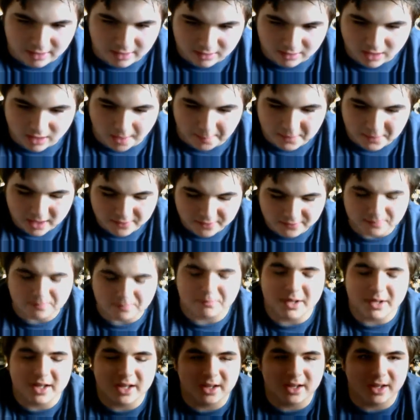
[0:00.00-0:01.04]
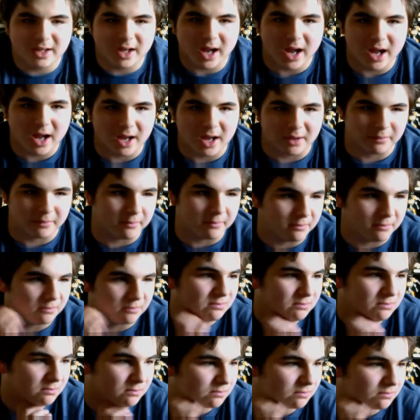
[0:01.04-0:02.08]
Like, I'm not even being
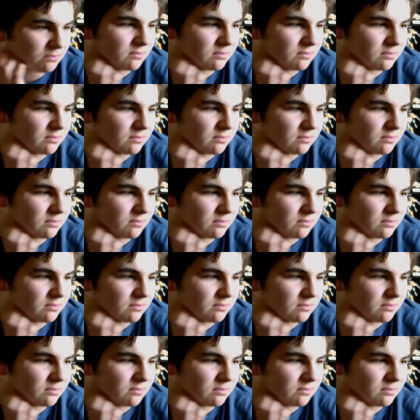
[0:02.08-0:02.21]
an